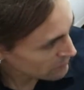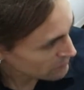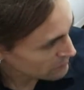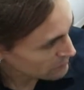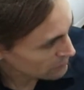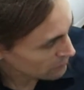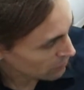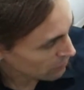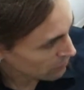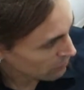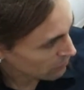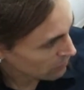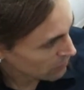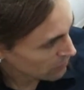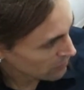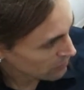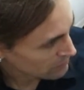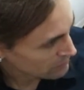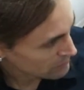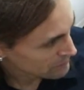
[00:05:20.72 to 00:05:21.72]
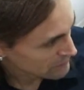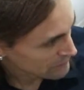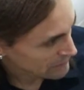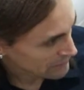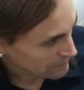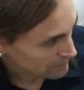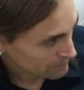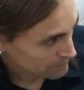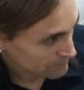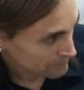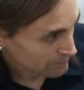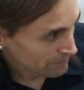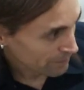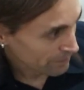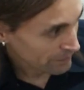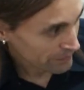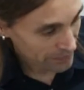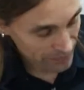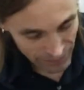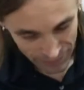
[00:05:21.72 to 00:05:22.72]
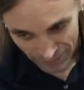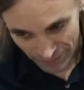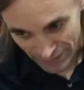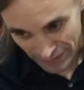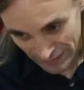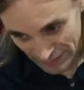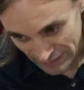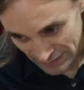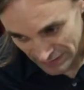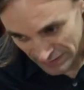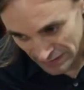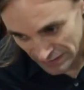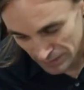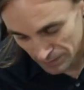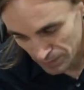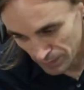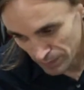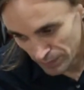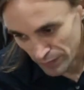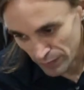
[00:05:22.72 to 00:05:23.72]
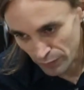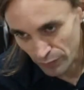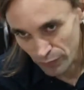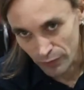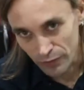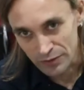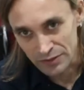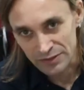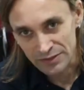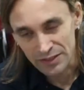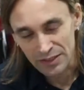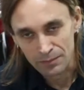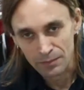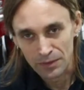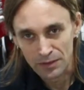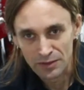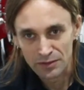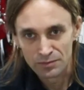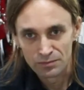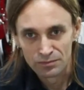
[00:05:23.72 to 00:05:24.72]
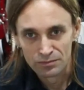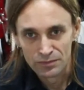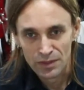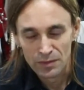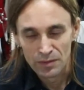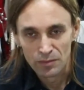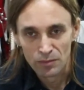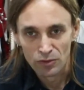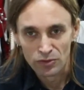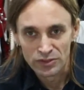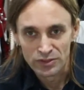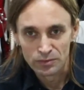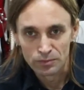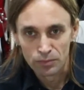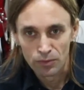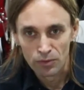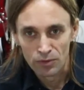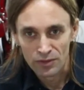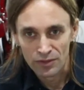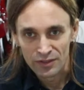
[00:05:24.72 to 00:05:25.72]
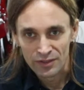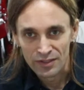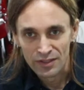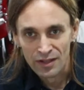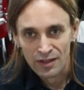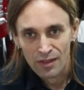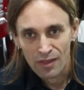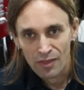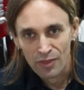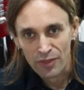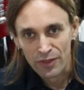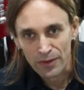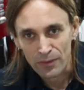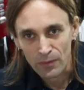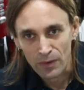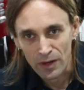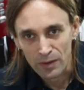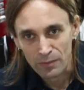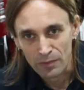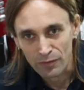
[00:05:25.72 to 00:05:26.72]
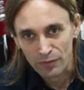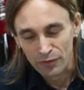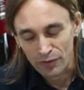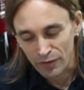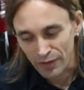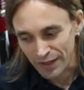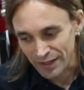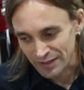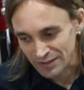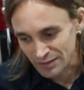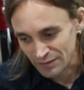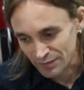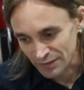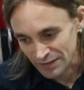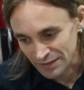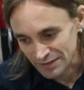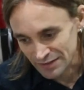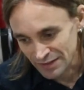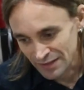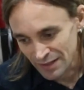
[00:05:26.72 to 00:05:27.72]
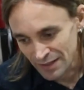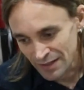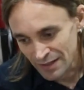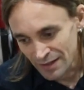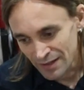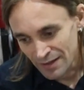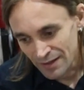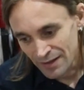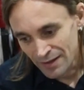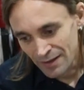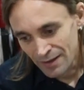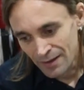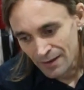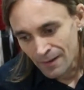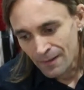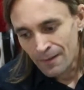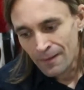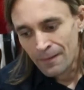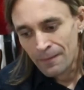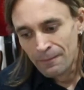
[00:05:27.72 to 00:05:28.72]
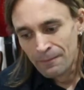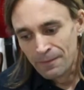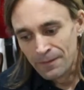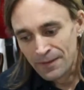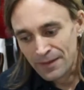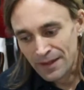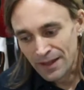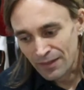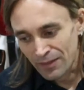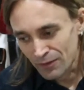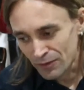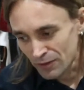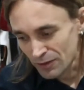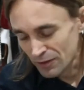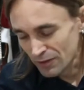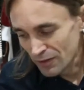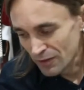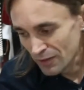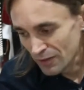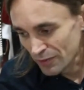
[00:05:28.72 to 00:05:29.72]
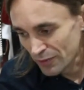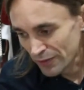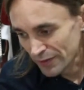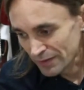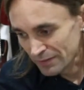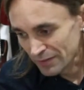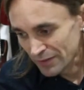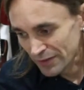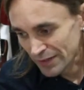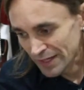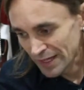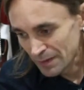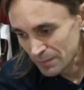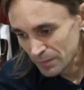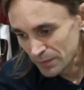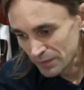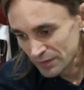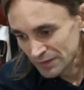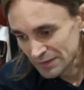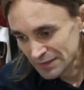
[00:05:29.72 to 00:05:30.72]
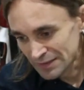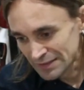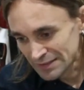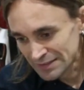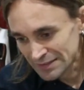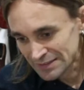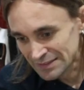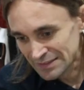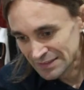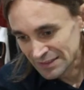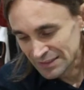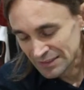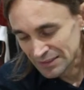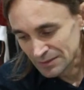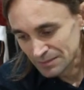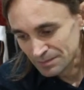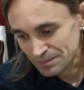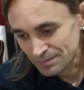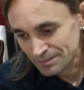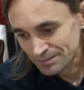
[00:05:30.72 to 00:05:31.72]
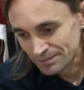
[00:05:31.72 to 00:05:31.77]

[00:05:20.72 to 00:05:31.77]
So yeah, that is the first step, but maybe most important thing why I prefer the AxeFx. The other thing with the Kemper is the